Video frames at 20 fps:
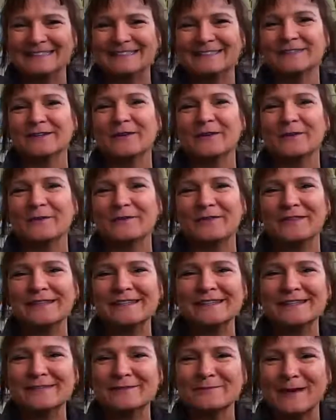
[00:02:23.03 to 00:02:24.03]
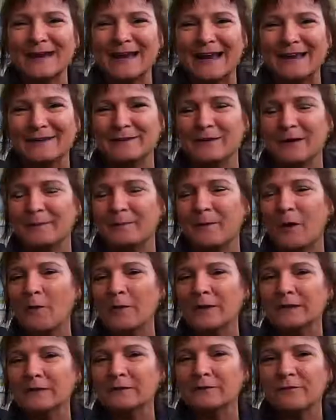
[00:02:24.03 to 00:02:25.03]
So this is what I do. I'm
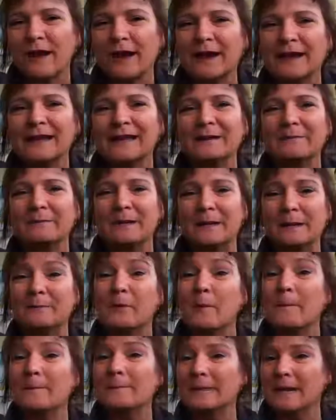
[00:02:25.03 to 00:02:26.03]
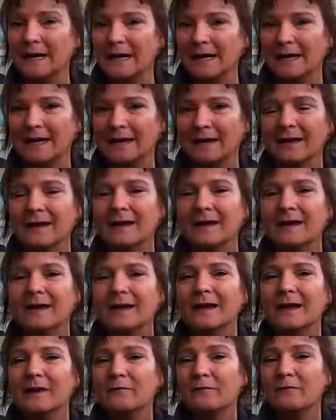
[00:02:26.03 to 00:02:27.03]
always finding people money.
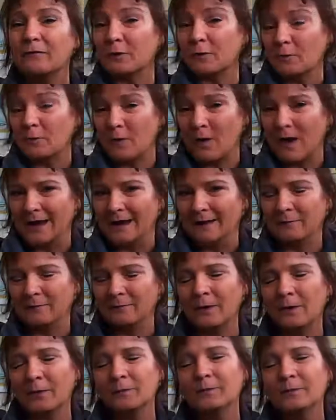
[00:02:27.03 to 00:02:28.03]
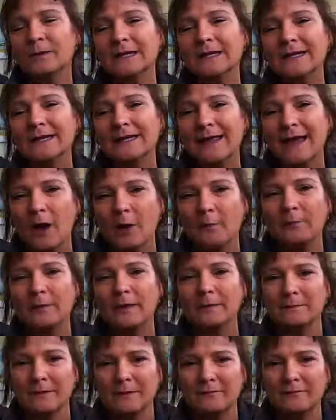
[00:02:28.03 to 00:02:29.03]
For what? Well, really to help
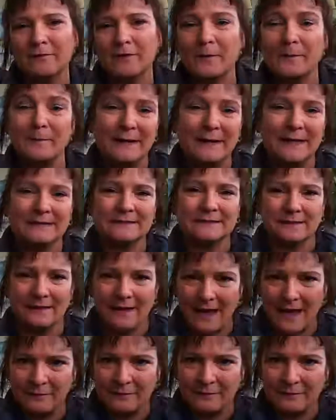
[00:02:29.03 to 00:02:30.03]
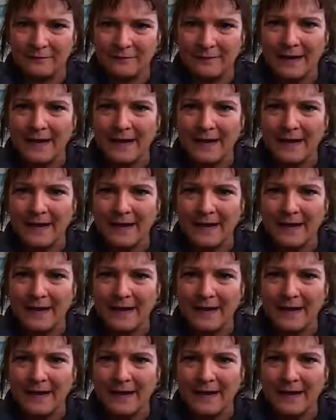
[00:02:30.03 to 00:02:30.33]
them live their best life.